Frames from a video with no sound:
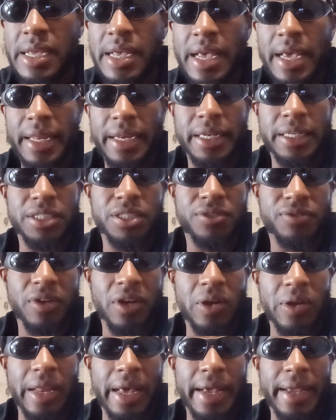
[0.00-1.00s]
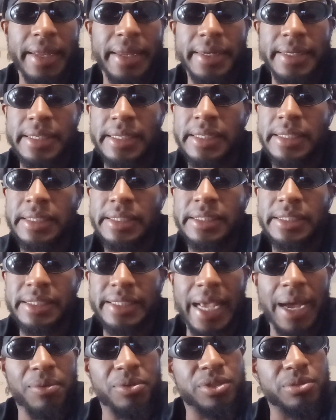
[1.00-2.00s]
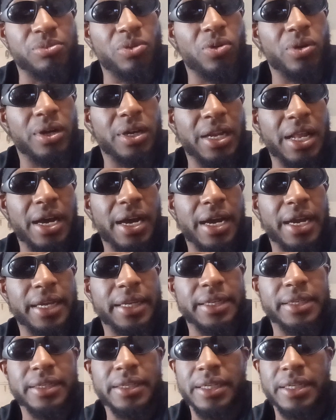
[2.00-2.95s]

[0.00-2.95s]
and it just felt like that was more in line,